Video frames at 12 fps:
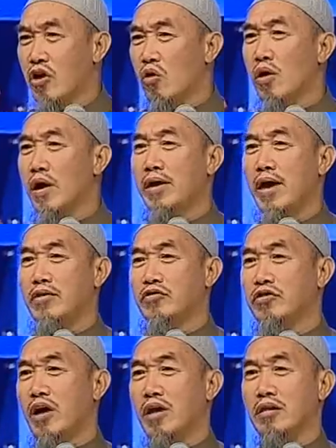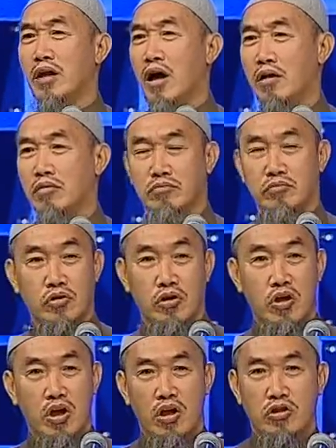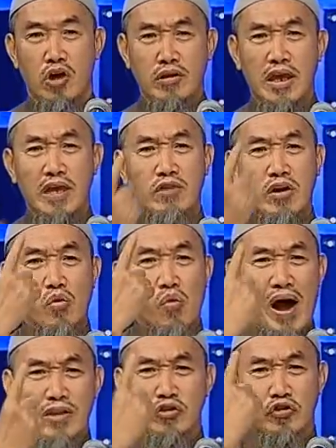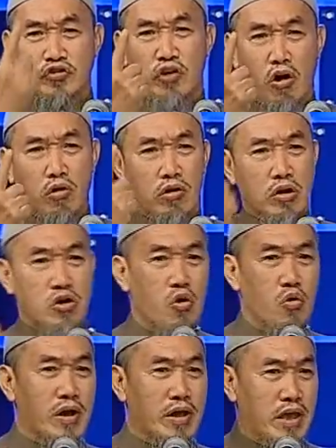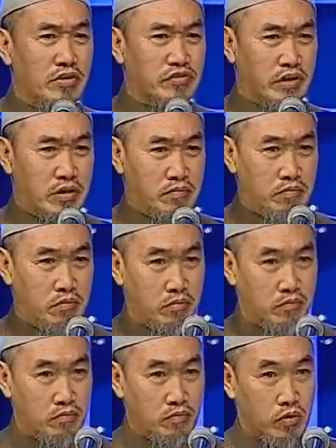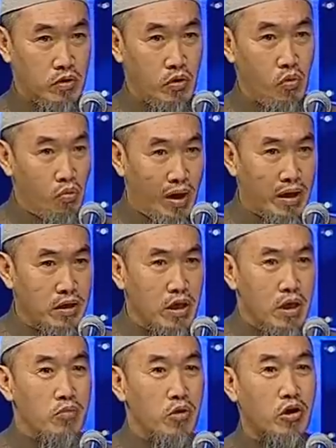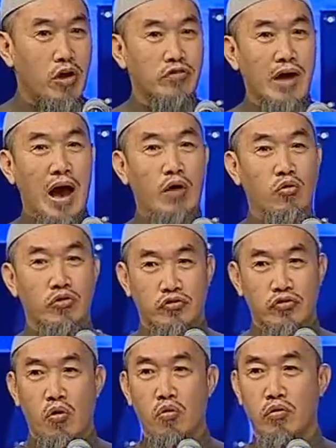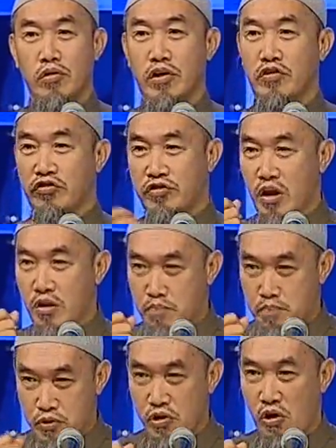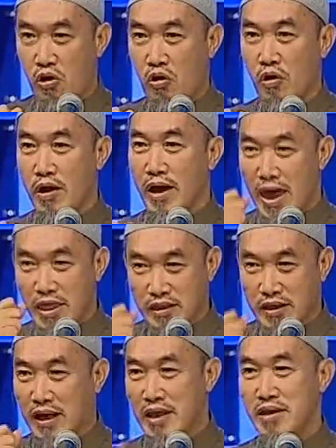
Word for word: us go against Allah. Not even one soul go against him. Why? Because our soul is still pure and